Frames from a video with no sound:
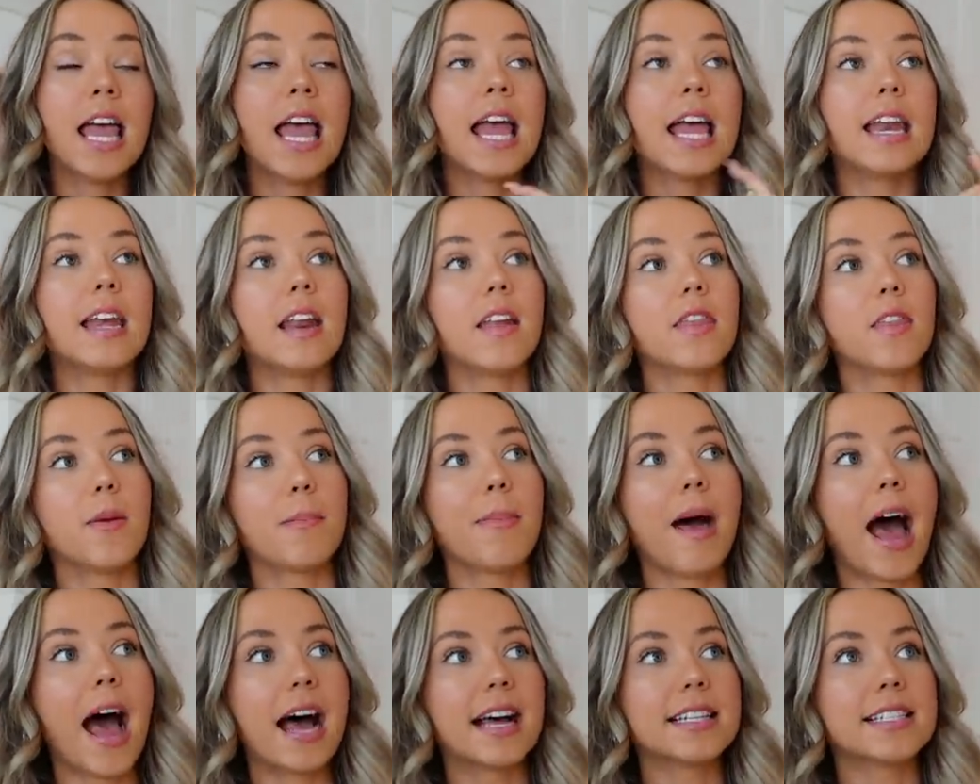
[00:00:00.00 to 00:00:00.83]
And in the
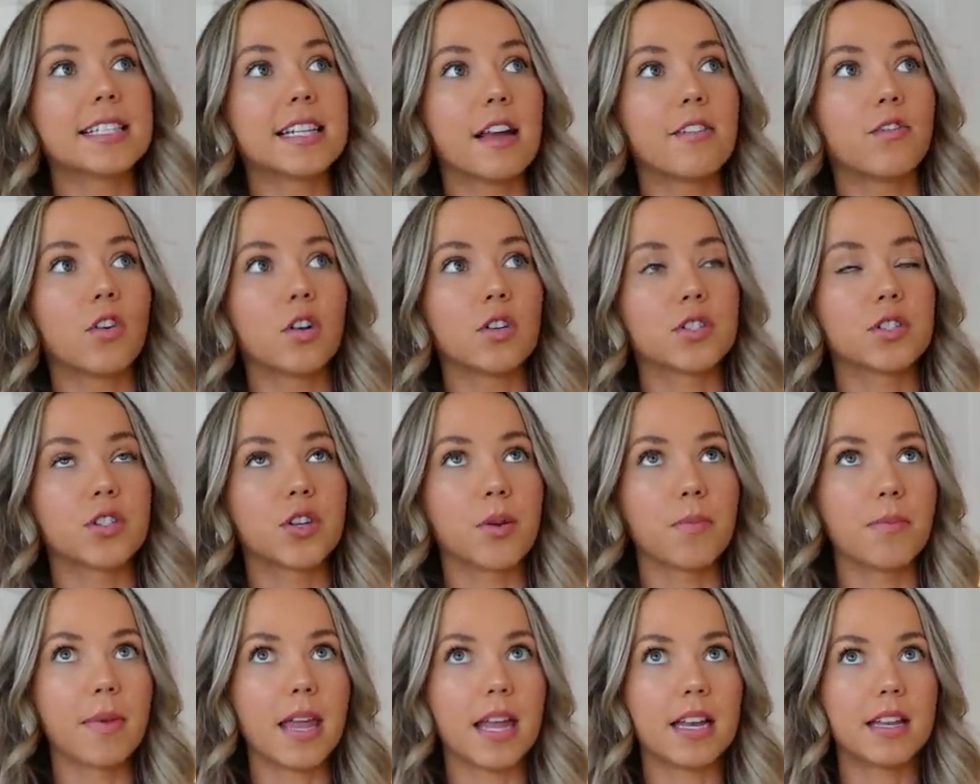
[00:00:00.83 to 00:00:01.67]
past, I've also
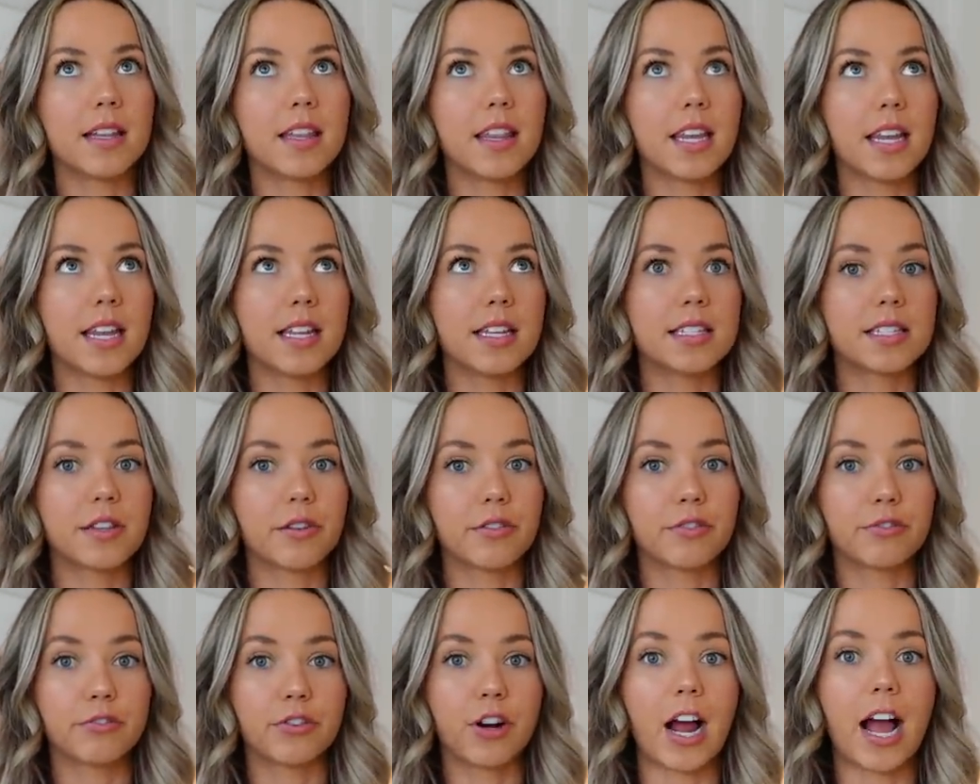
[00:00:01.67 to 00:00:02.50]
made these
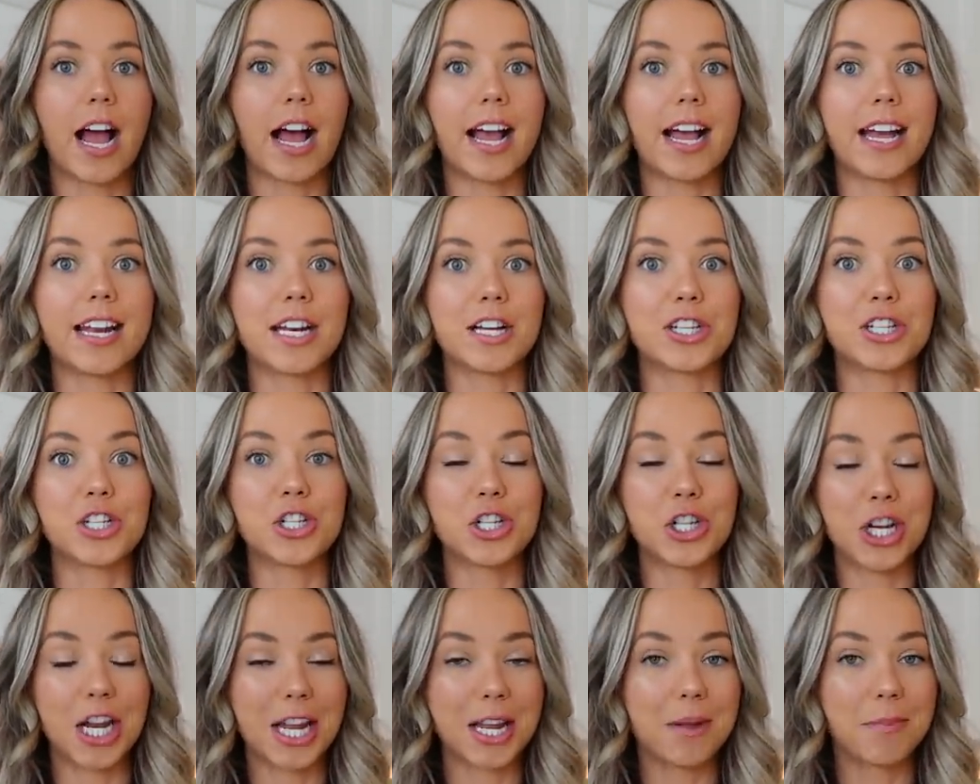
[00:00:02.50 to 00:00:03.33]
fried
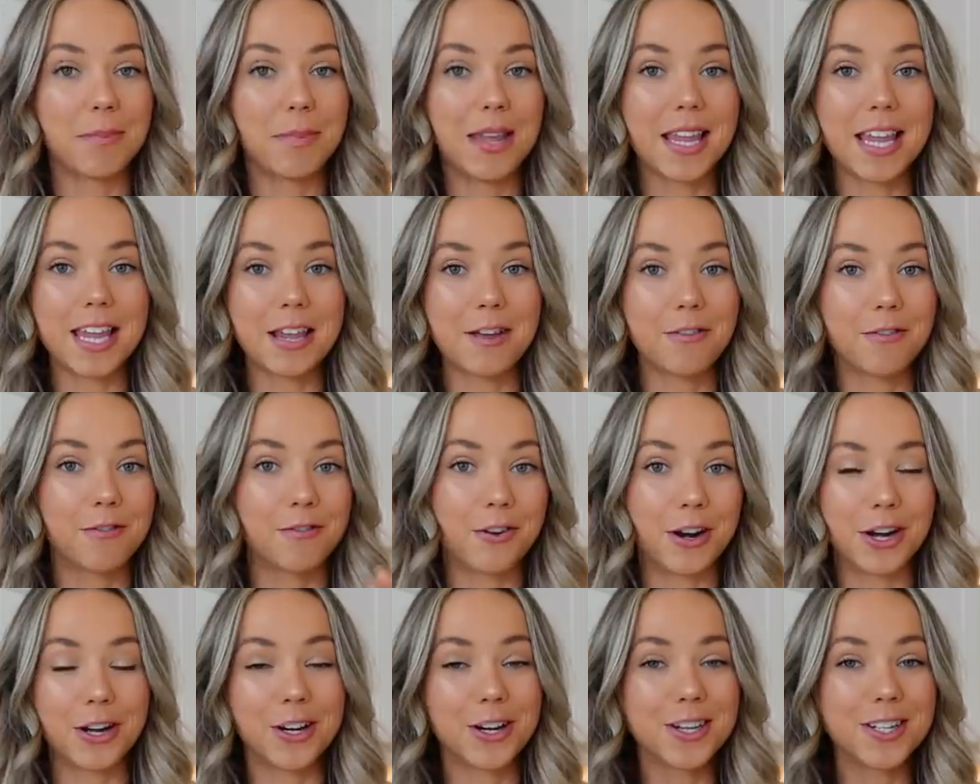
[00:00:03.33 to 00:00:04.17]
chickpea
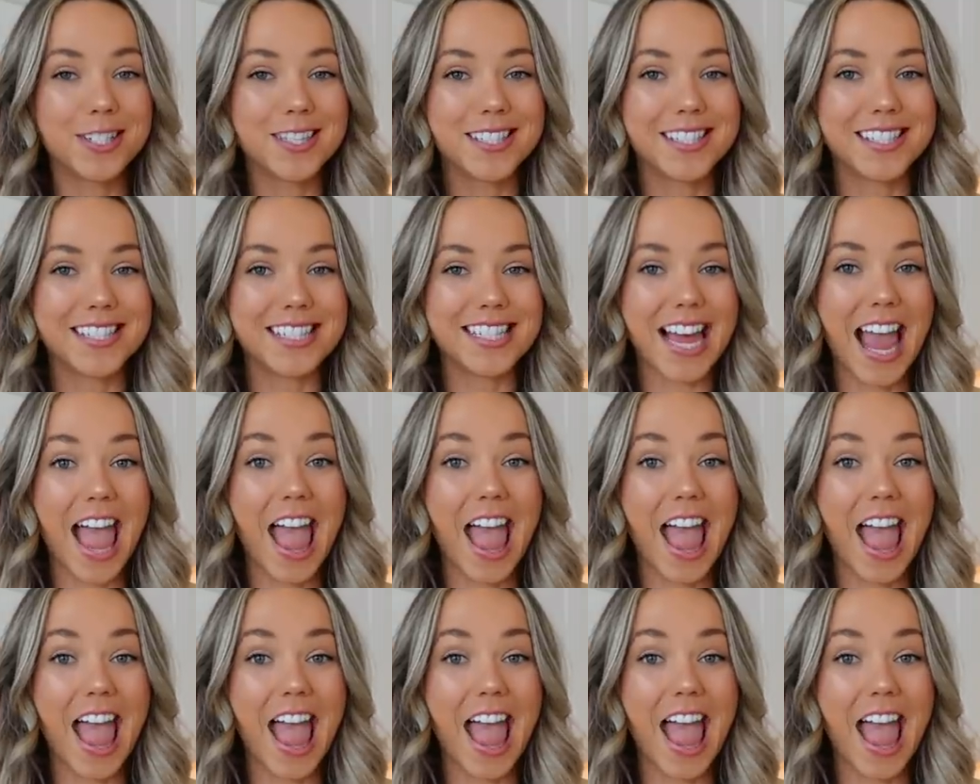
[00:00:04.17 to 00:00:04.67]
fritters,